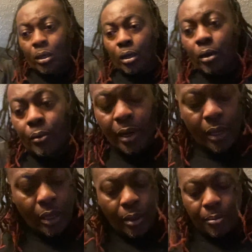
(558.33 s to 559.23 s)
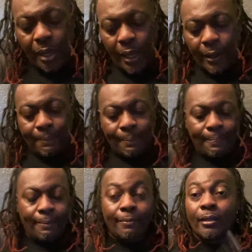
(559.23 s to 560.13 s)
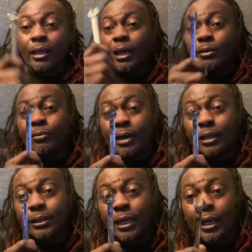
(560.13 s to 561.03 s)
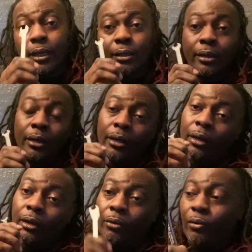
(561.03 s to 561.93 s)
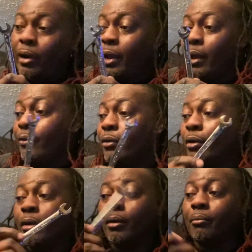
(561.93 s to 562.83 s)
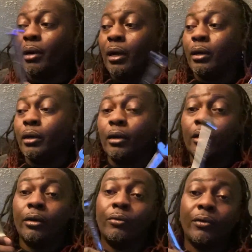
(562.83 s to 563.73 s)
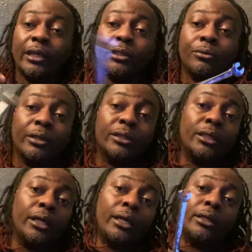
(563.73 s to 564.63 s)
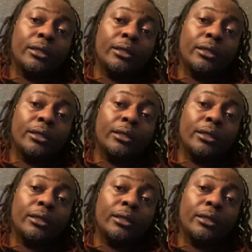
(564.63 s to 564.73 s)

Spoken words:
All right, I'm back. Had to run outside, grab my ratchet wrench set,